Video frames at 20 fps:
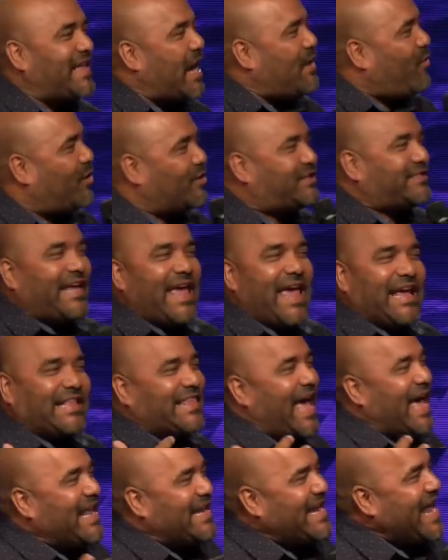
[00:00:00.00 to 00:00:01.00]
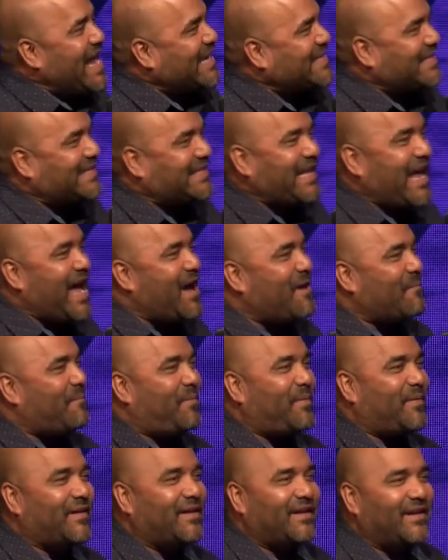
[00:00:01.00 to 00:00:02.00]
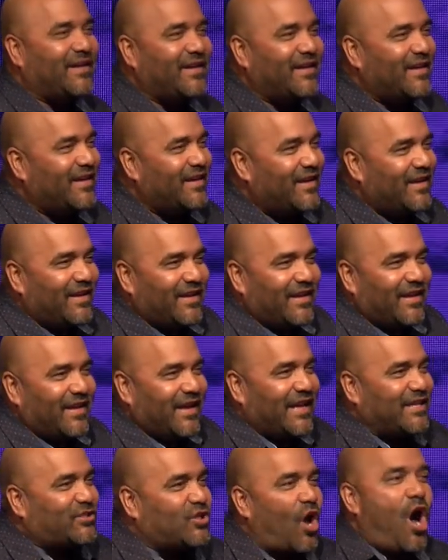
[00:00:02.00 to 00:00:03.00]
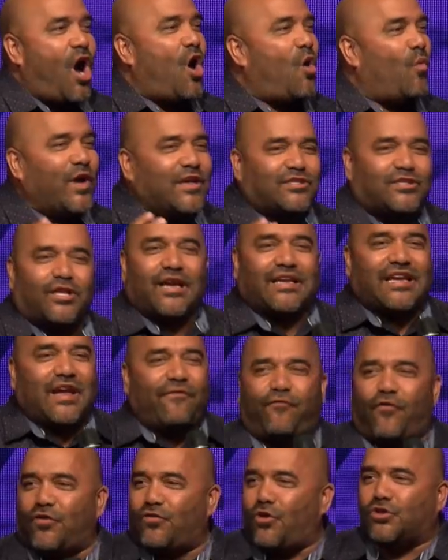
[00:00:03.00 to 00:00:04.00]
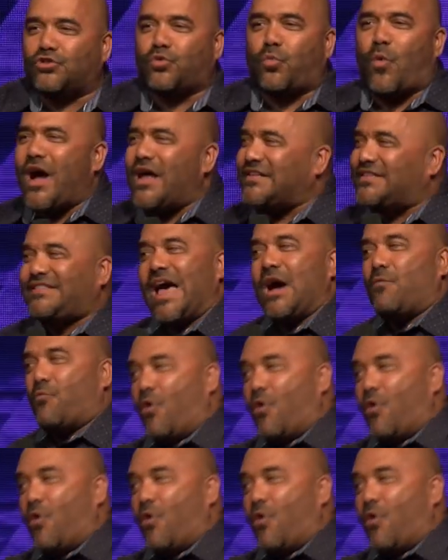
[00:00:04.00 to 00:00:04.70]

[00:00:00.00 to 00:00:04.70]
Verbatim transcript: that will take that next step. He's always looking for those ones that